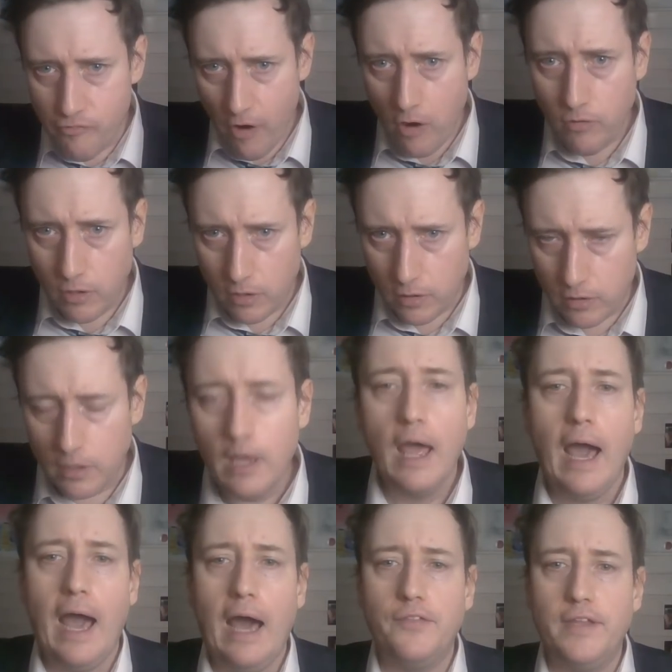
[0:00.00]
broken,
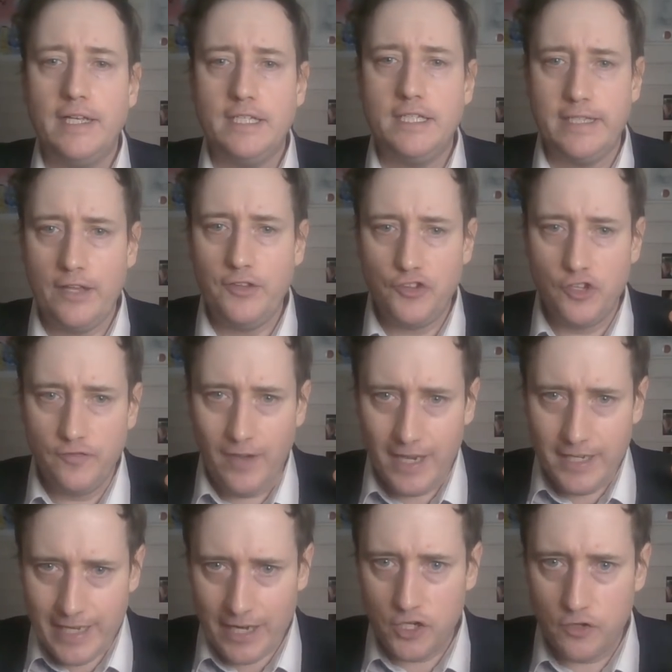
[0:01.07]
and their sense of
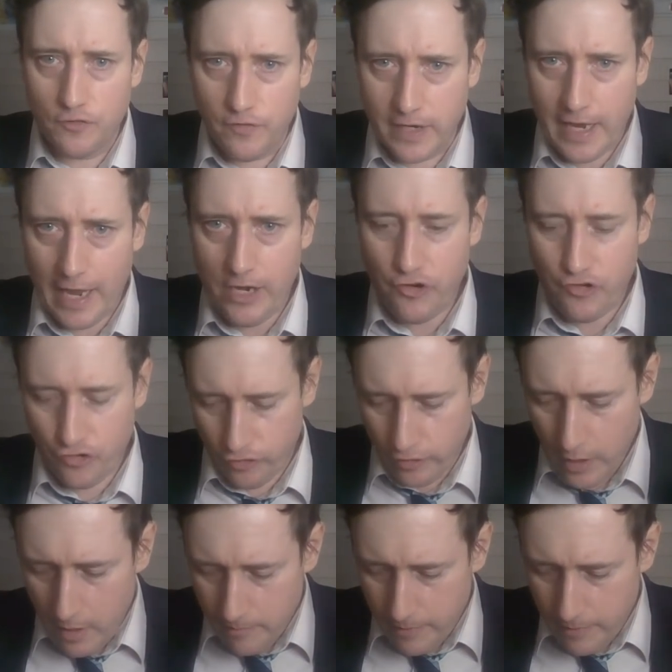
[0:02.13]
identification